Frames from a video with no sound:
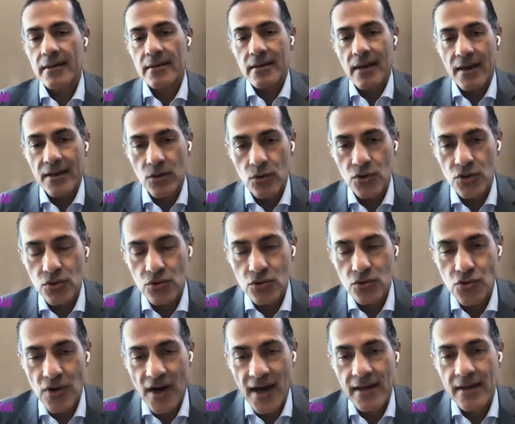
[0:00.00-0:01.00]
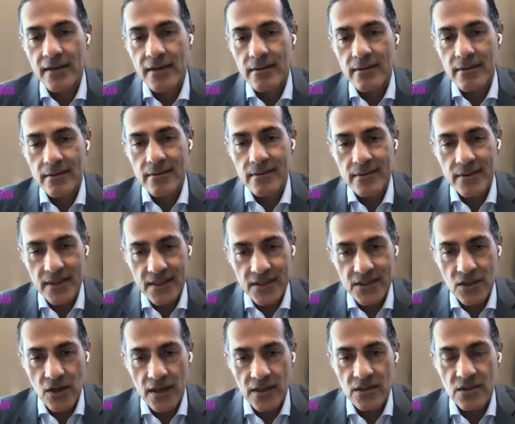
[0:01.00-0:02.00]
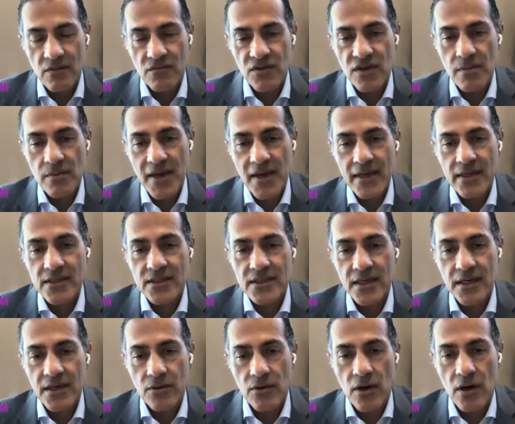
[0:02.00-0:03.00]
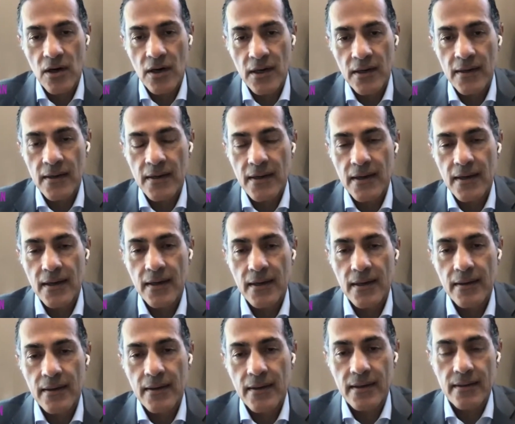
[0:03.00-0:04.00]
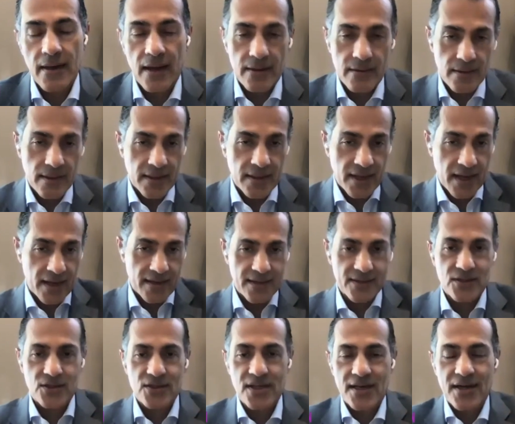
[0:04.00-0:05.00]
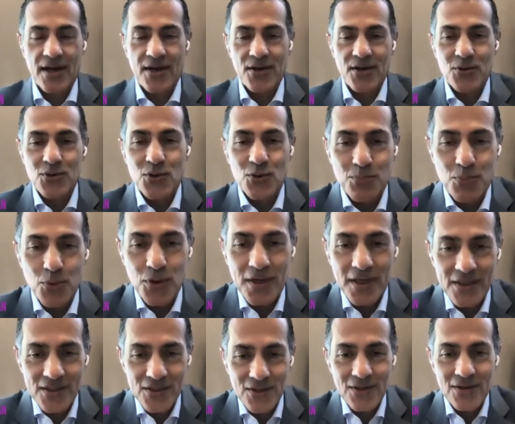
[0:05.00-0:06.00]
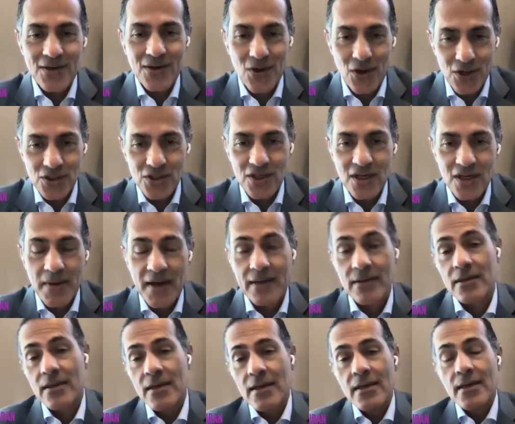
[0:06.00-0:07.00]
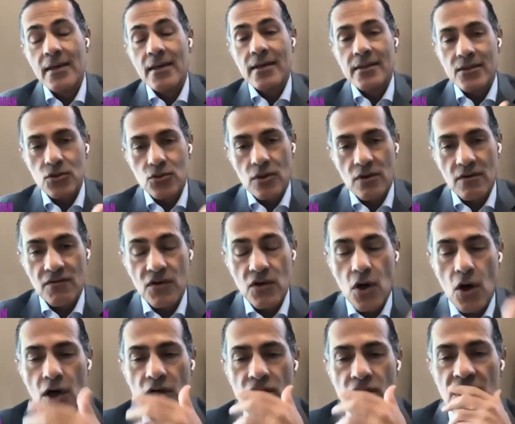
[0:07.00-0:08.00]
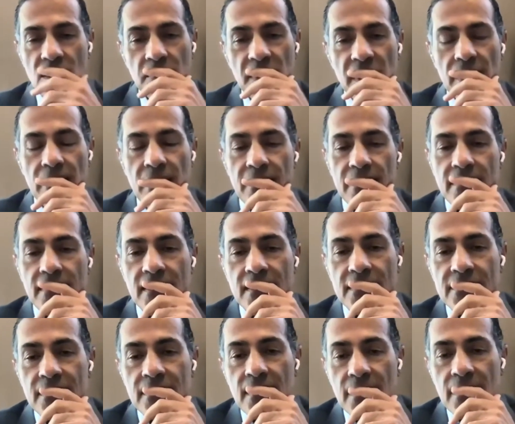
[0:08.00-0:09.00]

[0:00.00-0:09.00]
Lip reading: I know you track these kinds of debates in Iran. And again, as I said, I know your book is largely about the sort of logic behind this.